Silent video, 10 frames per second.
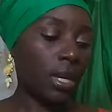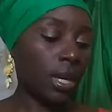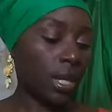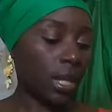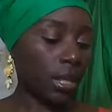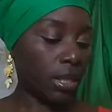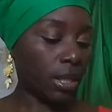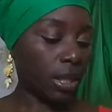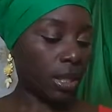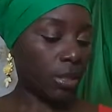And that's
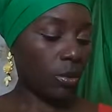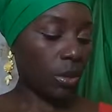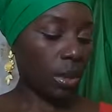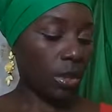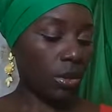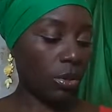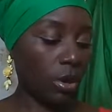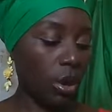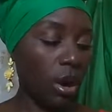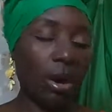dealing with the
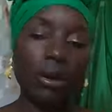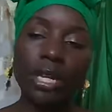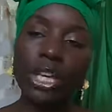heart,